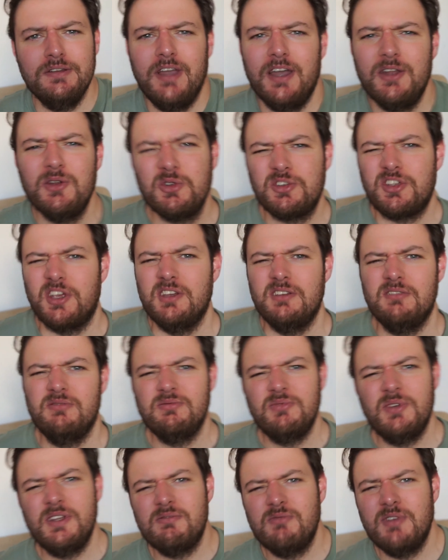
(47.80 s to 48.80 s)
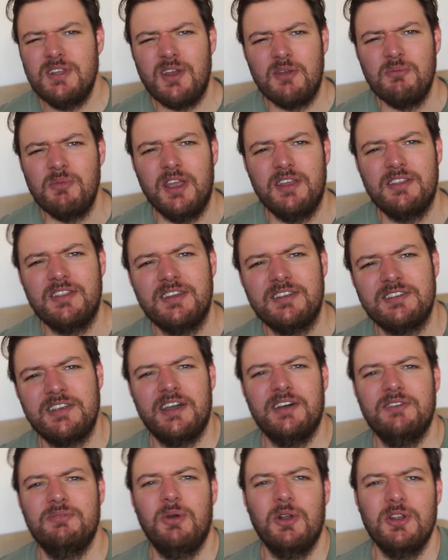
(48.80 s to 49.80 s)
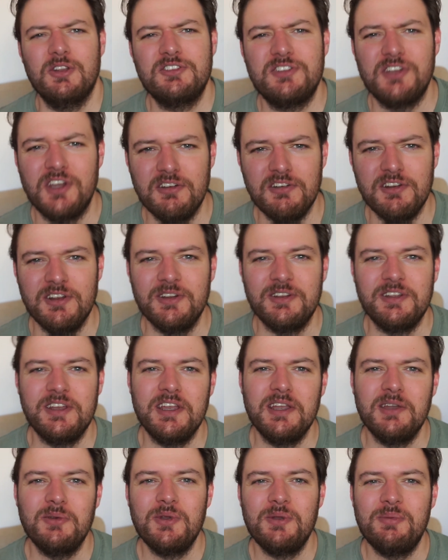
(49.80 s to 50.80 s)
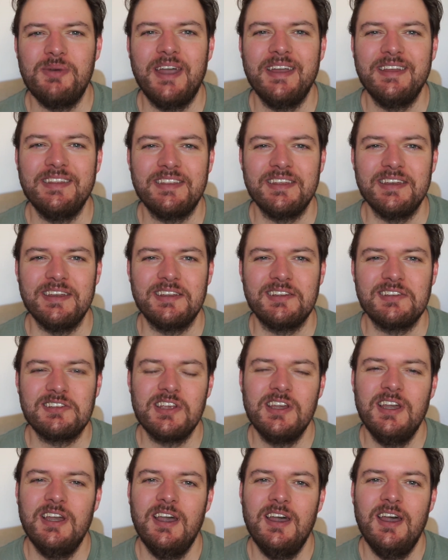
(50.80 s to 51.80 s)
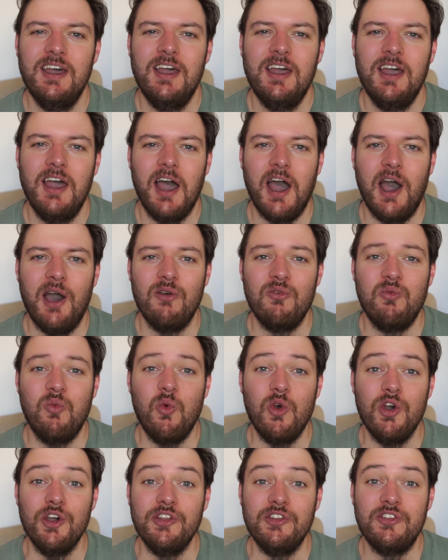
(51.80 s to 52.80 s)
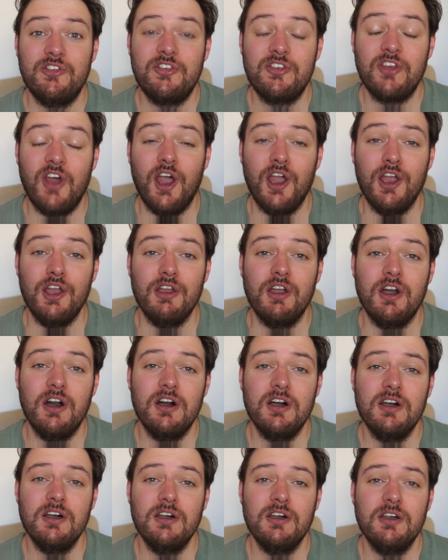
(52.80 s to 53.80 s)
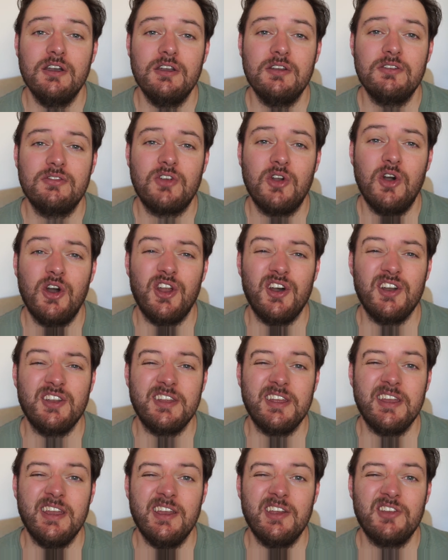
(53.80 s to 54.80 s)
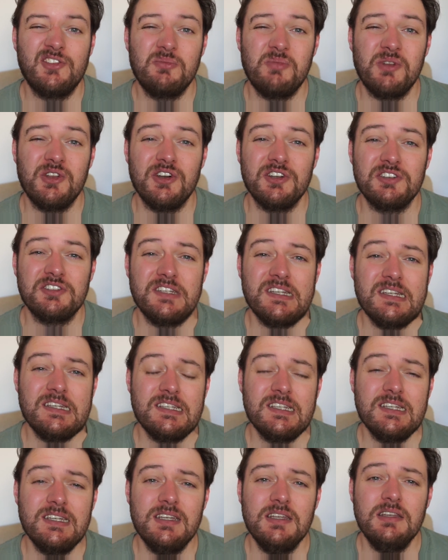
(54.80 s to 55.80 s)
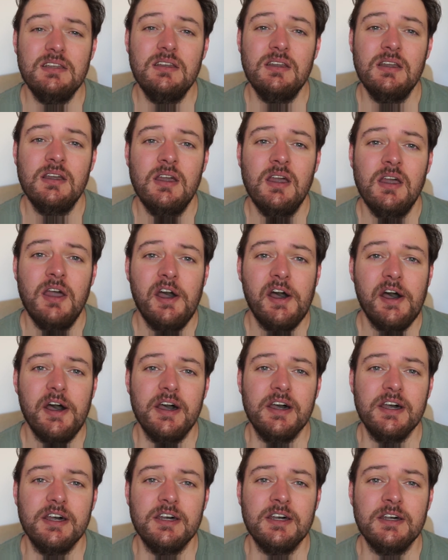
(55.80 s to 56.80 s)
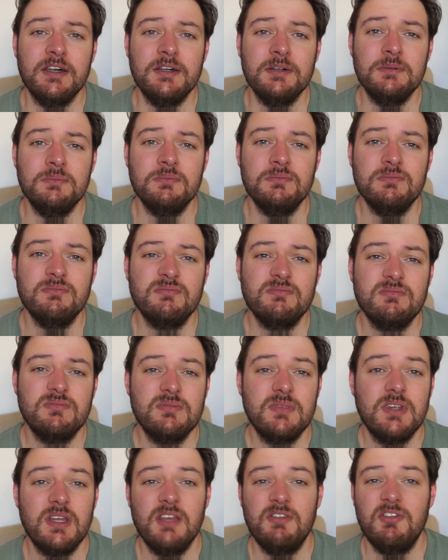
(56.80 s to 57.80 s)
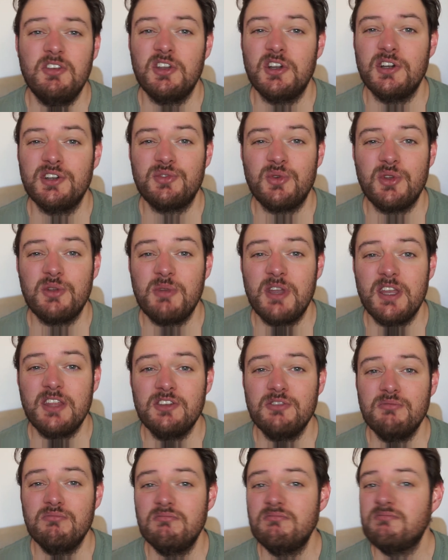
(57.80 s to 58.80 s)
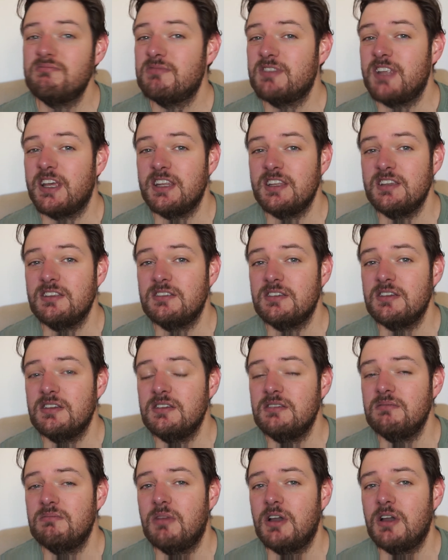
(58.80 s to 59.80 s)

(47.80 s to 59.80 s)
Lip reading: also we don't make things out of polystyrene on here. We make things out of wood. So I've got an idea. It should be nice and easy. If you guys want to make them, dead easy.